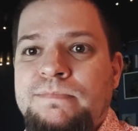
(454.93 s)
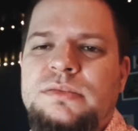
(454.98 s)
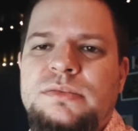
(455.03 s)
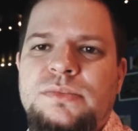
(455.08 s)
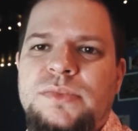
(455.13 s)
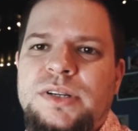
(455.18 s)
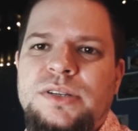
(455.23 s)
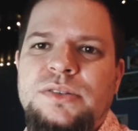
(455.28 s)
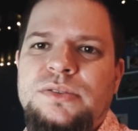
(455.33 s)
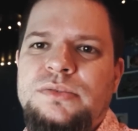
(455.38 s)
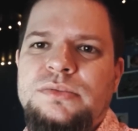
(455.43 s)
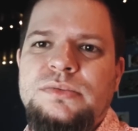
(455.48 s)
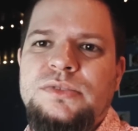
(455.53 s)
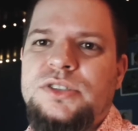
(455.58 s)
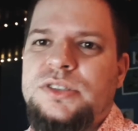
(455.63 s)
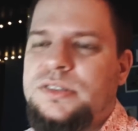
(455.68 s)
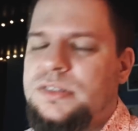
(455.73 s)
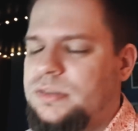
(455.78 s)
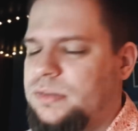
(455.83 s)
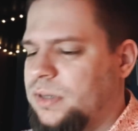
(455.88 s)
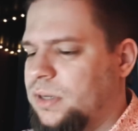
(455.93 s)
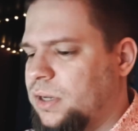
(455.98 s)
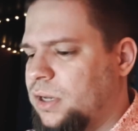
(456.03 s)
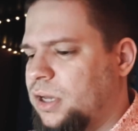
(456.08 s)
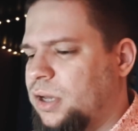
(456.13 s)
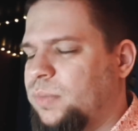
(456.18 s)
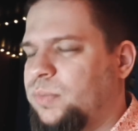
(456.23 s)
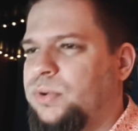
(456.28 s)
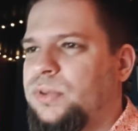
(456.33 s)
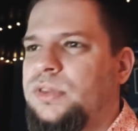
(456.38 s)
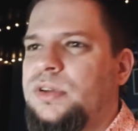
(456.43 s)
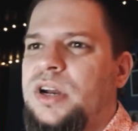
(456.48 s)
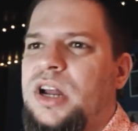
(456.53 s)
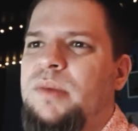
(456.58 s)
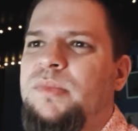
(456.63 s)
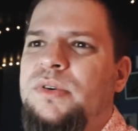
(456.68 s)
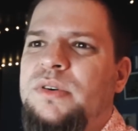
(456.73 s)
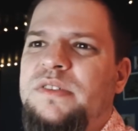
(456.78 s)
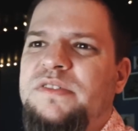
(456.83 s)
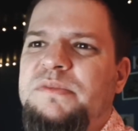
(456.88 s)
When you just put the
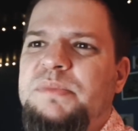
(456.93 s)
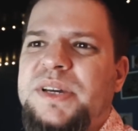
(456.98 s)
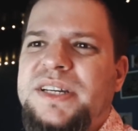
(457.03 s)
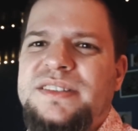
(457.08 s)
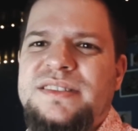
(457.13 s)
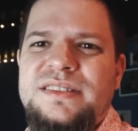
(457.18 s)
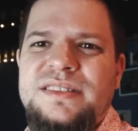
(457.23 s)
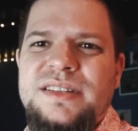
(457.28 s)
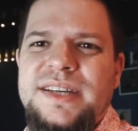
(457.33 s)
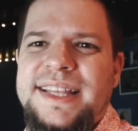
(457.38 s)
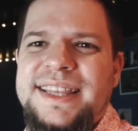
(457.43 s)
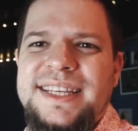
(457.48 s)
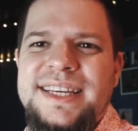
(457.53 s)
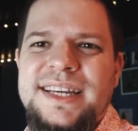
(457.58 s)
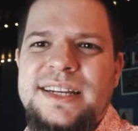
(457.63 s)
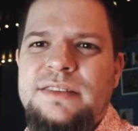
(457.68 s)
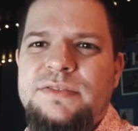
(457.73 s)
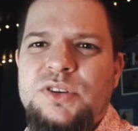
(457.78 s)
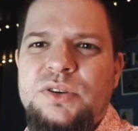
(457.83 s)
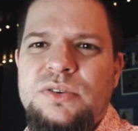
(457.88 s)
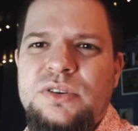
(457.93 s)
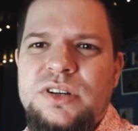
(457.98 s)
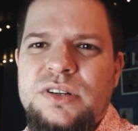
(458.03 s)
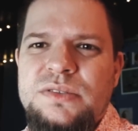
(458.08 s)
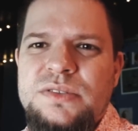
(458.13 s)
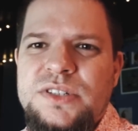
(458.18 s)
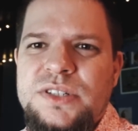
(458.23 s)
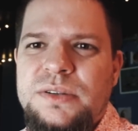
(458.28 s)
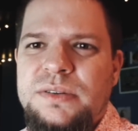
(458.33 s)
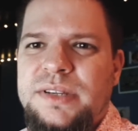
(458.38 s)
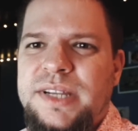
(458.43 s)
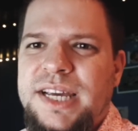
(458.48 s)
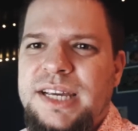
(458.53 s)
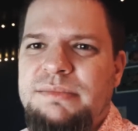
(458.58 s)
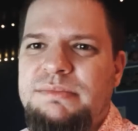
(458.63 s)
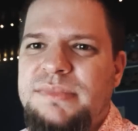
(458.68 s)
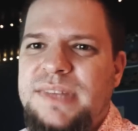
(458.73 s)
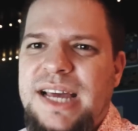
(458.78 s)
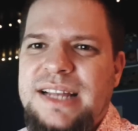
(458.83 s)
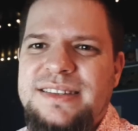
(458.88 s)
number of bits at the end of your console
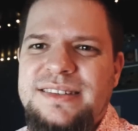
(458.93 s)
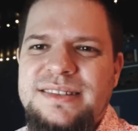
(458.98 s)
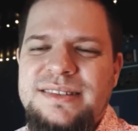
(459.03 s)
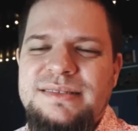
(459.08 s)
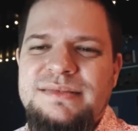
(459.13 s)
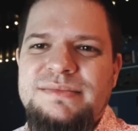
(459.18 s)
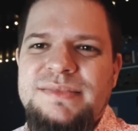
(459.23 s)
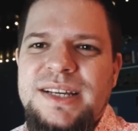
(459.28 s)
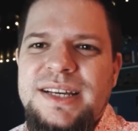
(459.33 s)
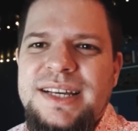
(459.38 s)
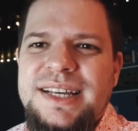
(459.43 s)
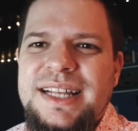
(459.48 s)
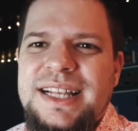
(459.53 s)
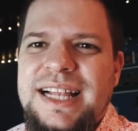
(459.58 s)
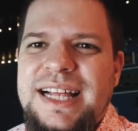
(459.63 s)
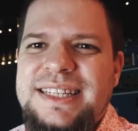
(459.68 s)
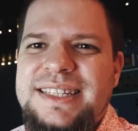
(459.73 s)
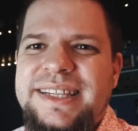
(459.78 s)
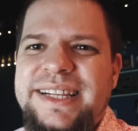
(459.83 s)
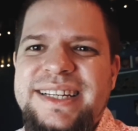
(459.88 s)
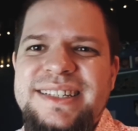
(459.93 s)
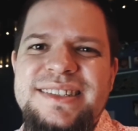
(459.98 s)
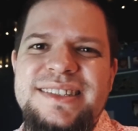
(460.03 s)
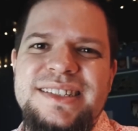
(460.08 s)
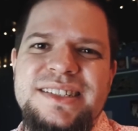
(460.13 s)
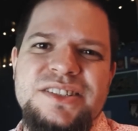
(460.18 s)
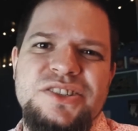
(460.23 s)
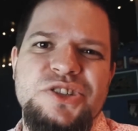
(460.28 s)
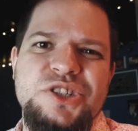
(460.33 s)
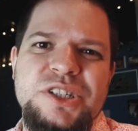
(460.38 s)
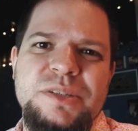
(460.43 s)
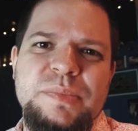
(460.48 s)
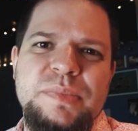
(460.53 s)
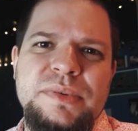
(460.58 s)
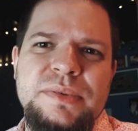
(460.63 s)
name, that's lazy and cheap.